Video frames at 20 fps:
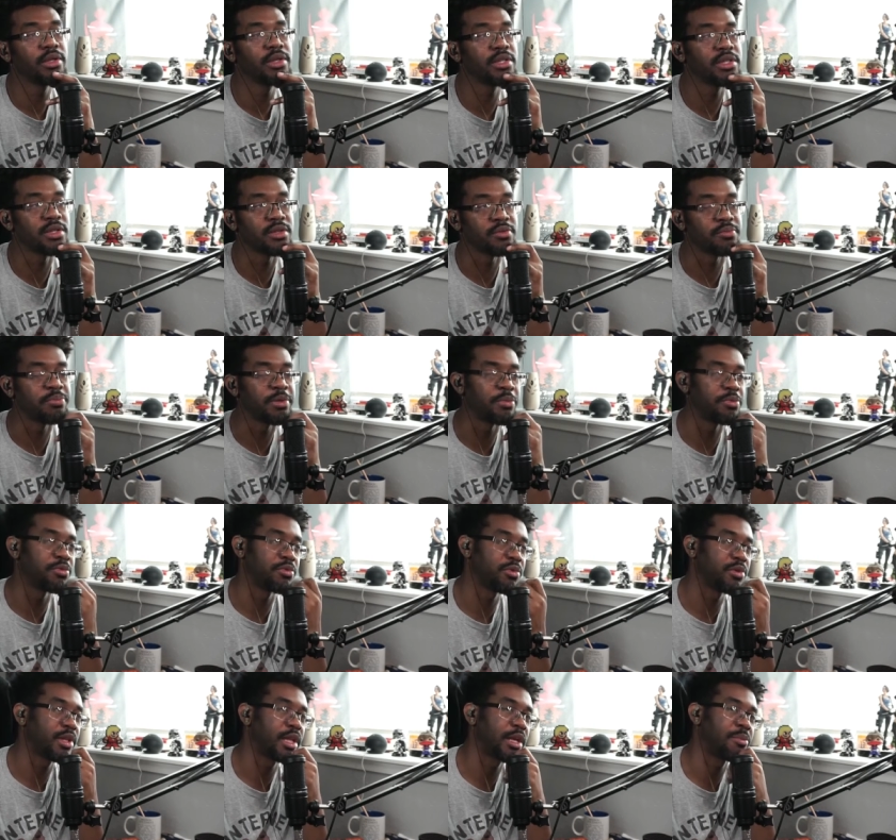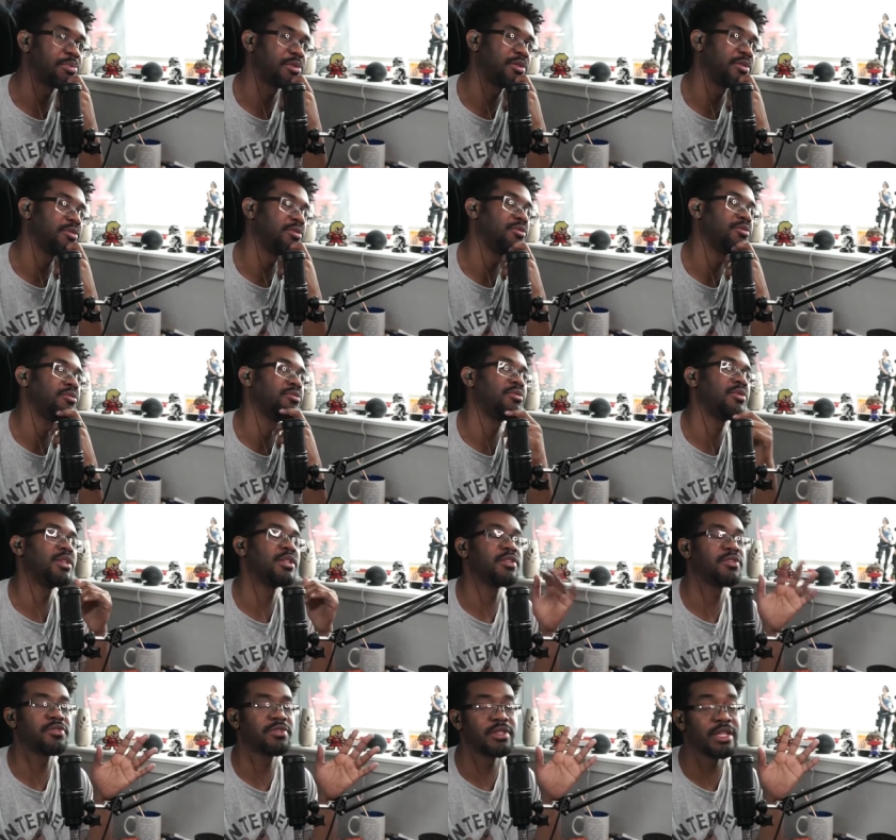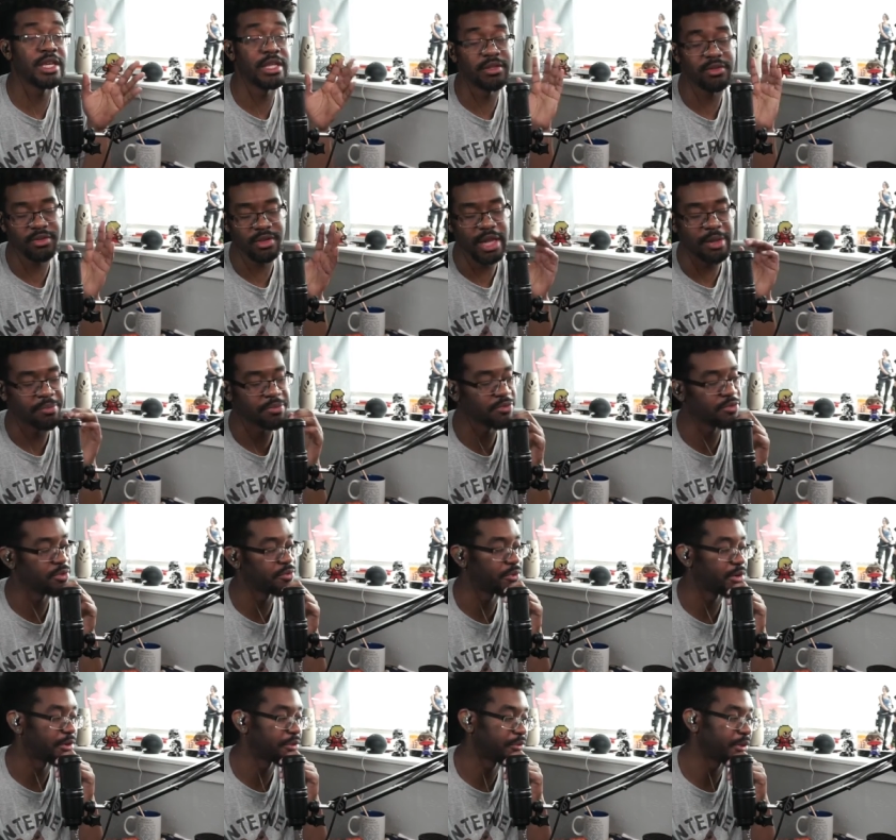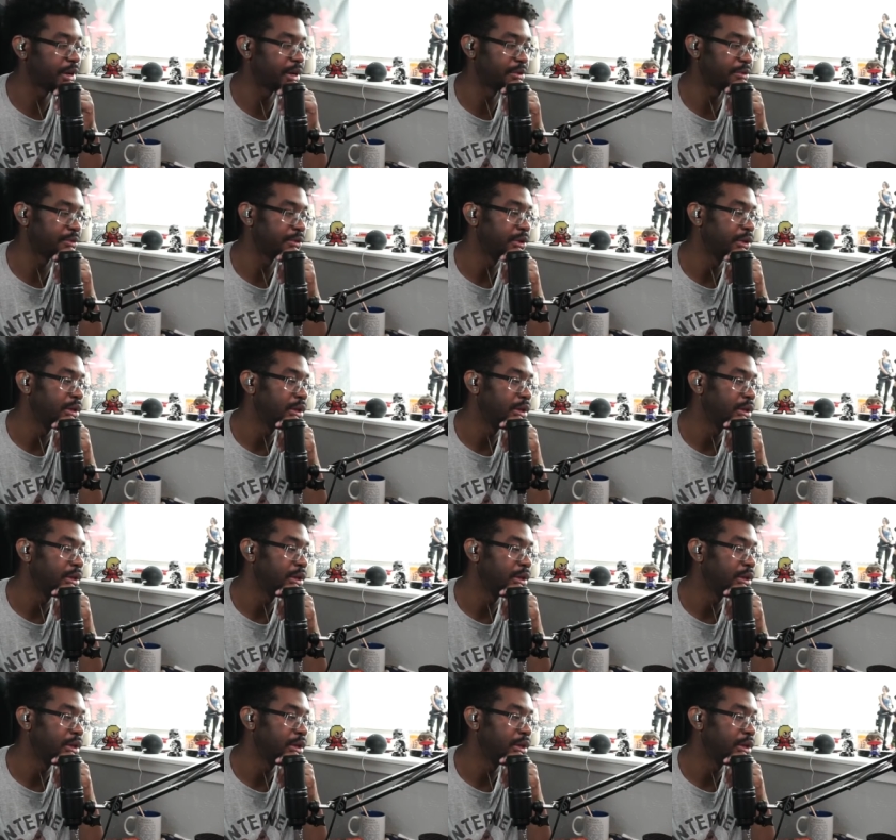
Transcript: you know, people were clapping in this thing. They're clapping Street Fighter five.